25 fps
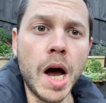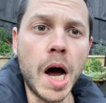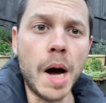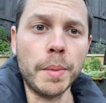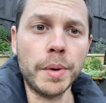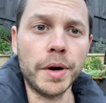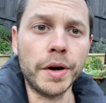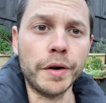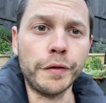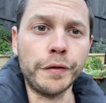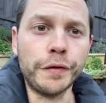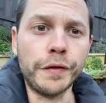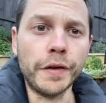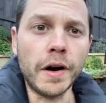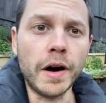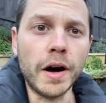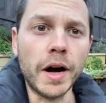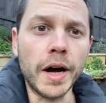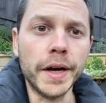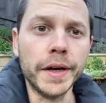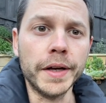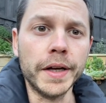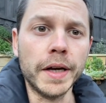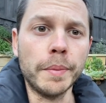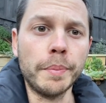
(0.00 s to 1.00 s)
I'm going to
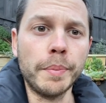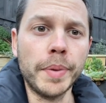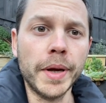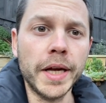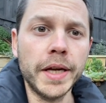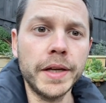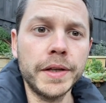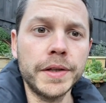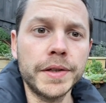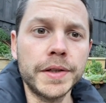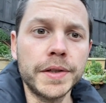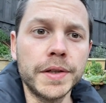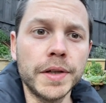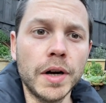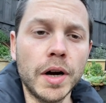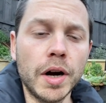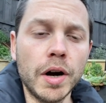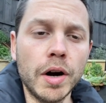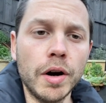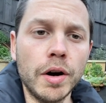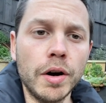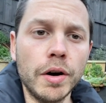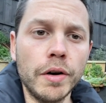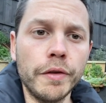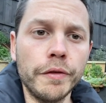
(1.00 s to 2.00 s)
find a piece
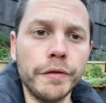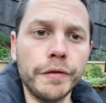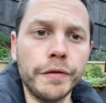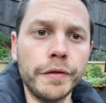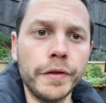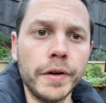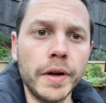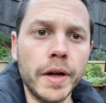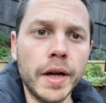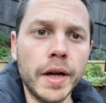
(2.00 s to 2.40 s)
of